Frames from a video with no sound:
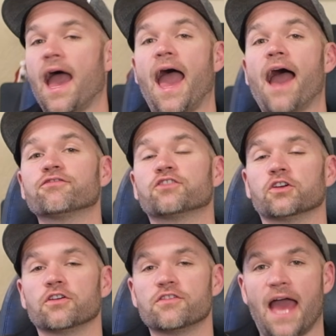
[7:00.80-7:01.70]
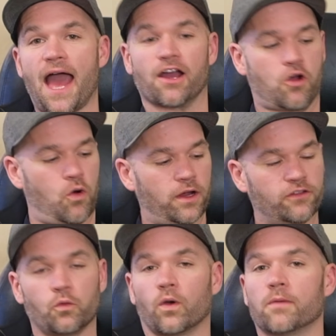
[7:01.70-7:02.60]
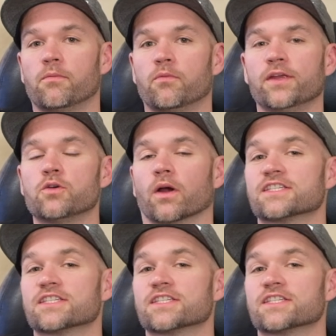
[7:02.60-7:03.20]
After that chorus, we do our